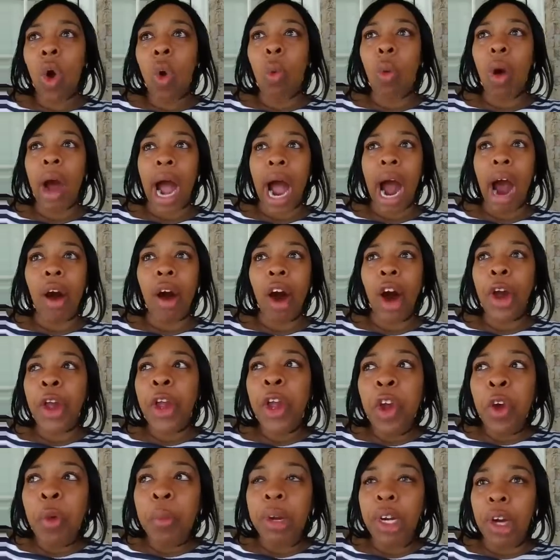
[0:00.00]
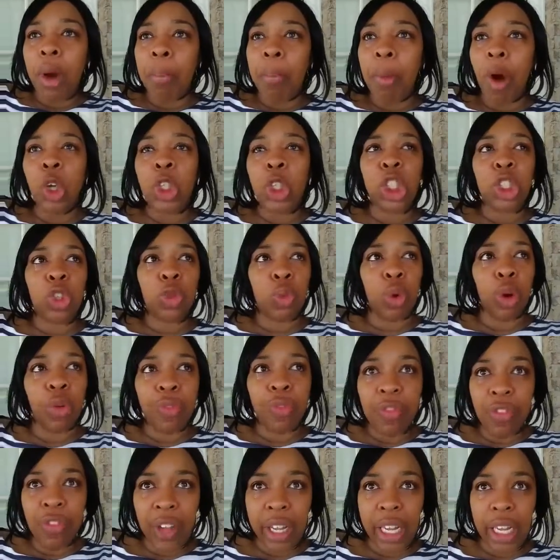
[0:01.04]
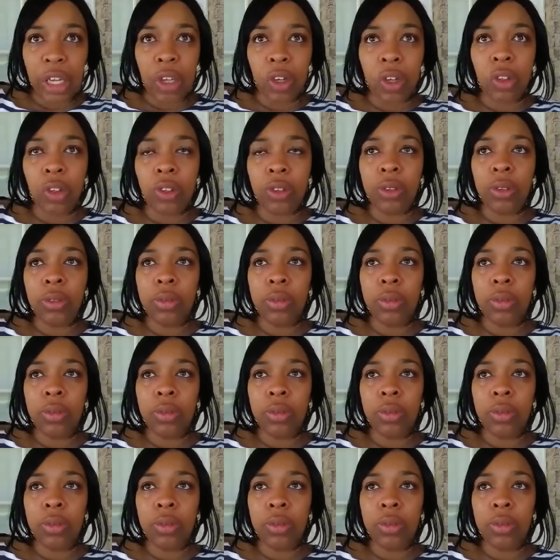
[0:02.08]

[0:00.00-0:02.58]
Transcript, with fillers: what our human emotions will feel.